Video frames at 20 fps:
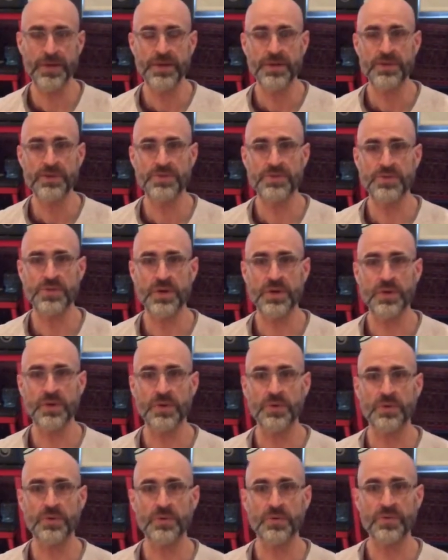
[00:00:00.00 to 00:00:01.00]

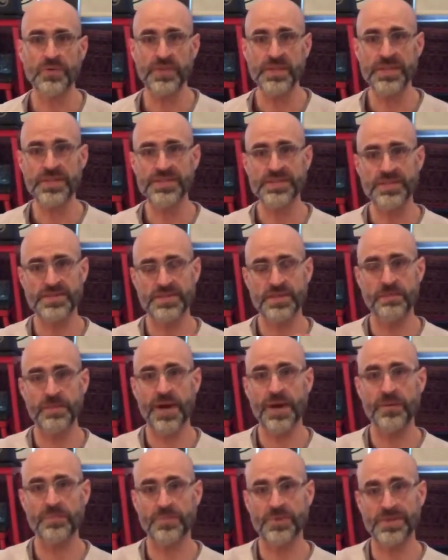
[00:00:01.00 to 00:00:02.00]
So this is
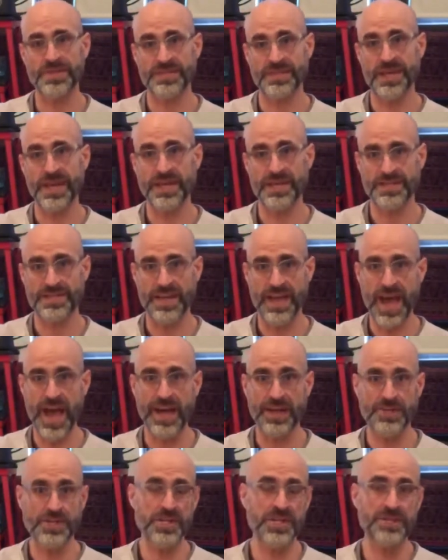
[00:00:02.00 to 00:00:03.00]
about precise
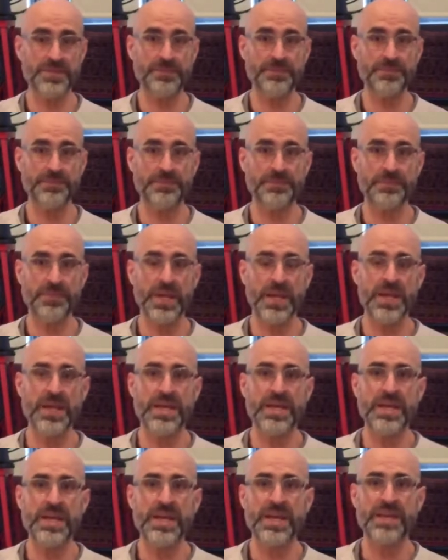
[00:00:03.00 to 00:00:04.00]
action.
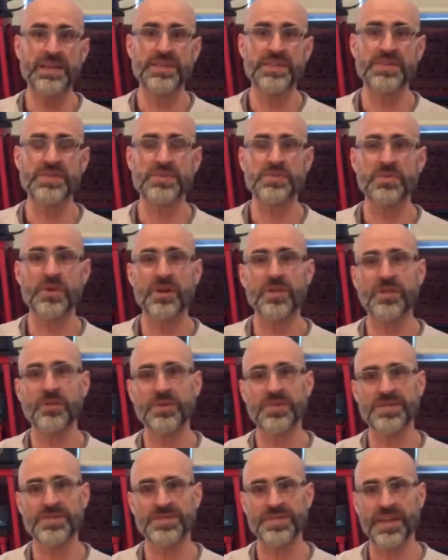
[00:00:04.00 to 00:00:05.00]
And this is one of the
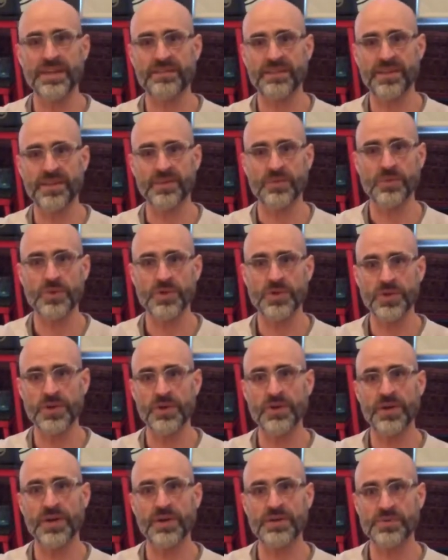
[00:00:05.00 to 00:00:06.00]
reasons I think the word
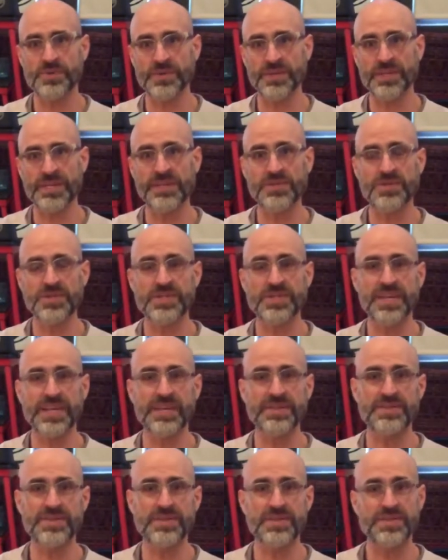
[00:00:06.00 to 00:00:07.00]
yoga is really interesting
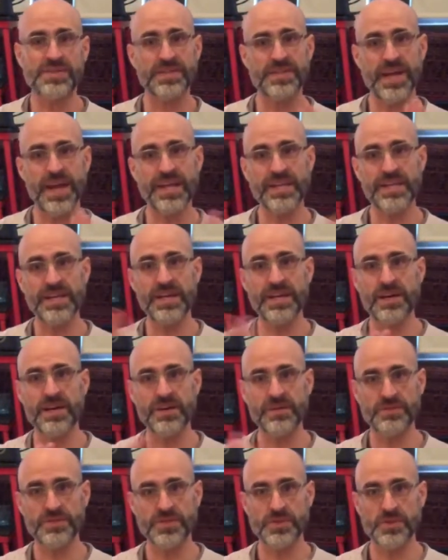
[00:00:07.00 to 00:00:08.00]
is it's the idea
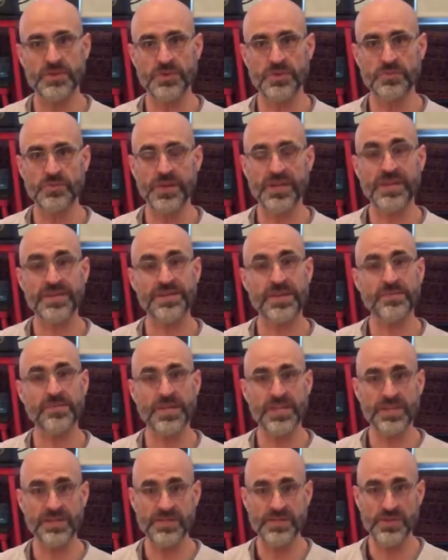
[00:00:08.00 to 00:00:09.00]
of to bring
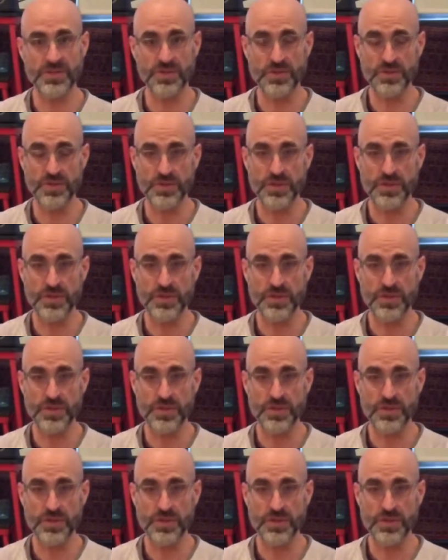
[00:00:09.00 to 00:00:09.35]
something into